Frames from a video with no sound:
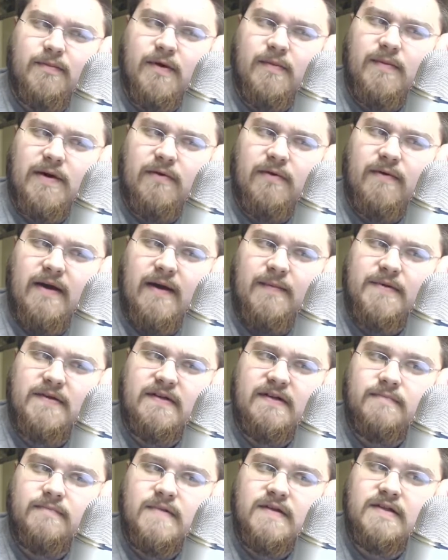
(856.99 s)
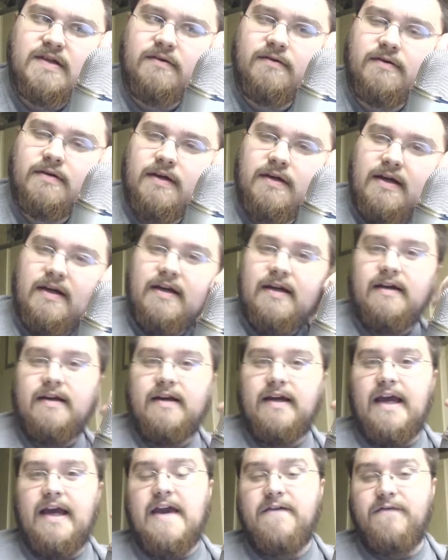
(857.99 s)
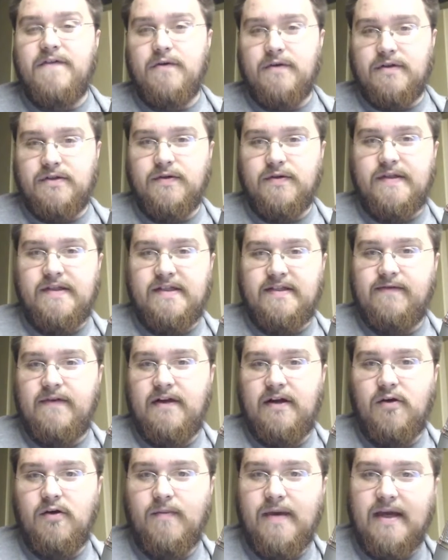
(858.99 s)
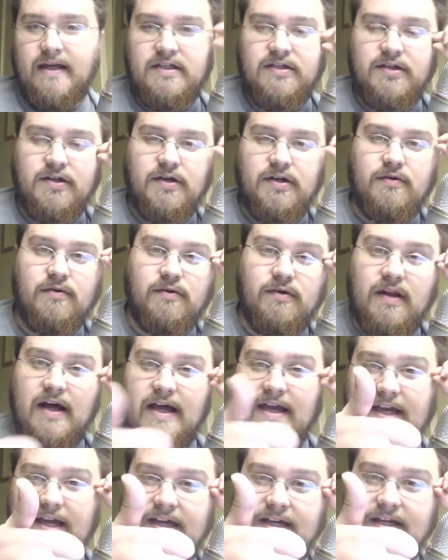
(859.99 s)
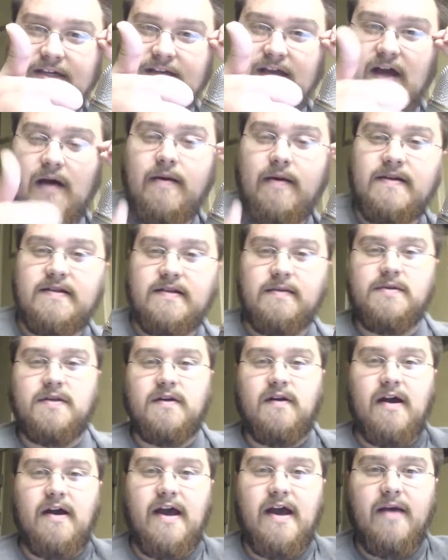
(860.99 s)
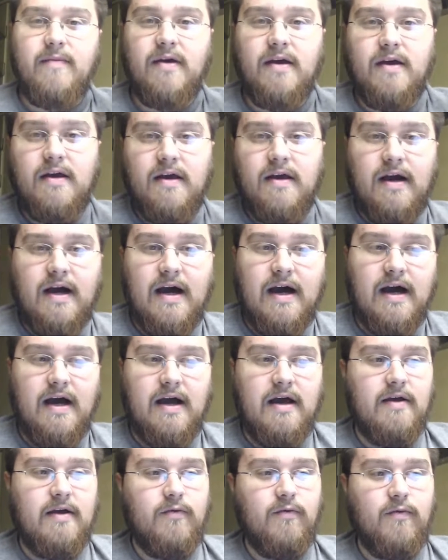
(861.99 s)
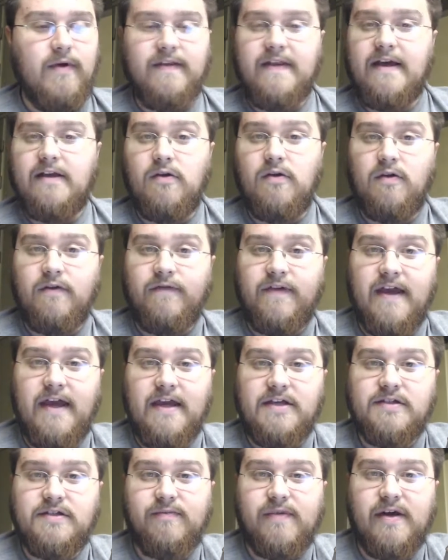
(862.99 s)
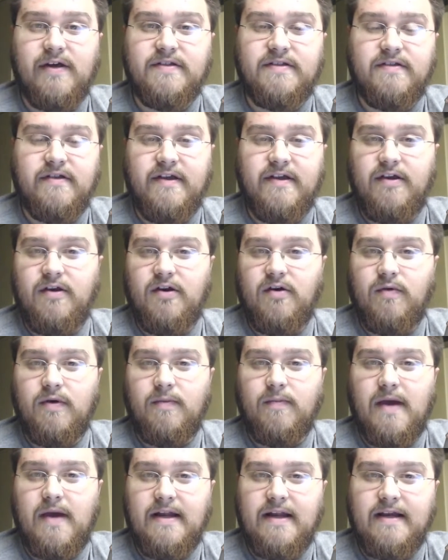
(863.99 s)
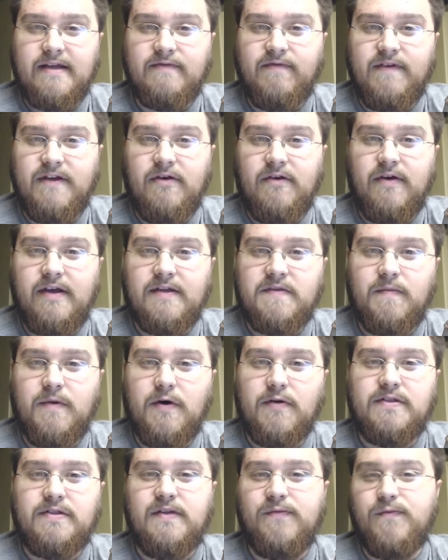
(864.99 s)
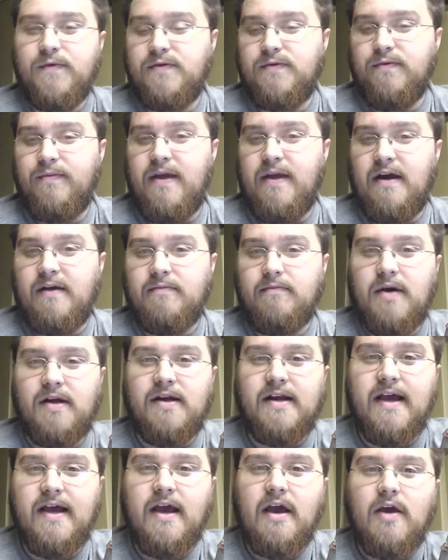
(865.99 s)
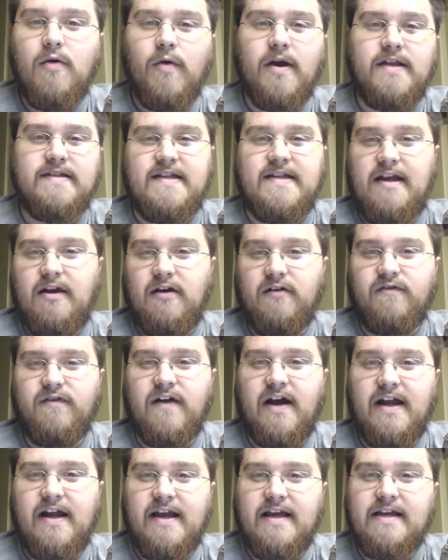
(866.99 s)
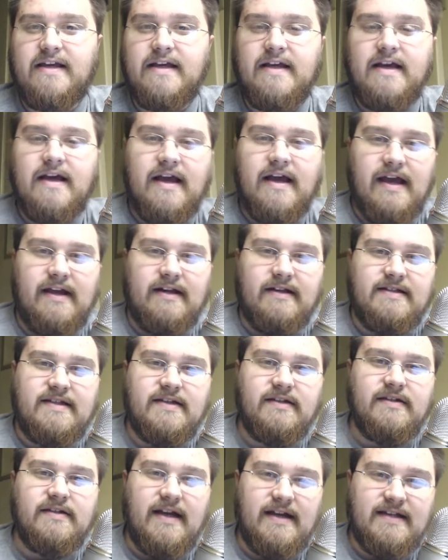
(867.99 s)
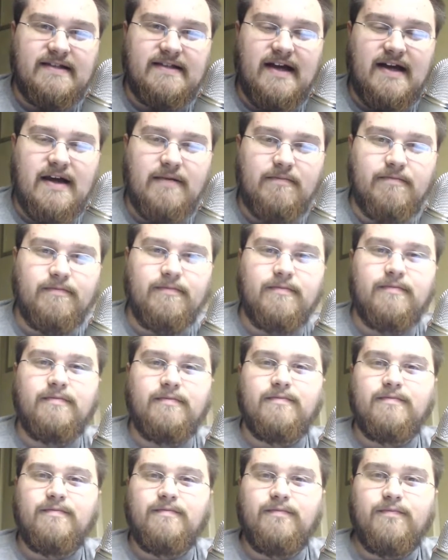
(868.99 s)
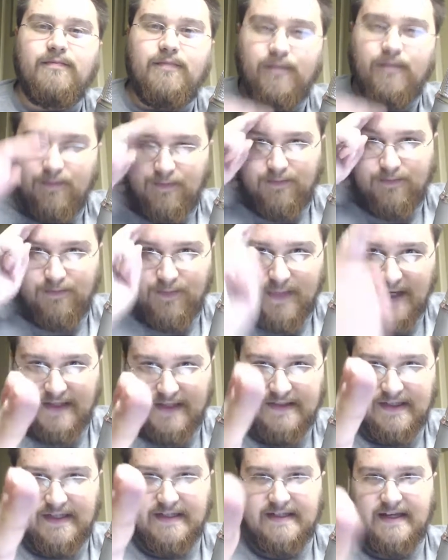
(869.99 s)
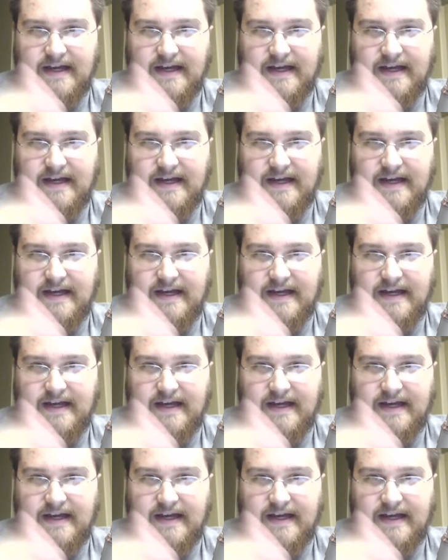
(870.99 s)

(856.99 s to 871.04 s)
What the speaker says: about wraps it up. So, if you enjoyed this video, make sure you like, comment, subscribe, ring that notification bell so that you know when my next video gets posted, which will be on Monday, Wednesday, or Friday. And until next time, big slice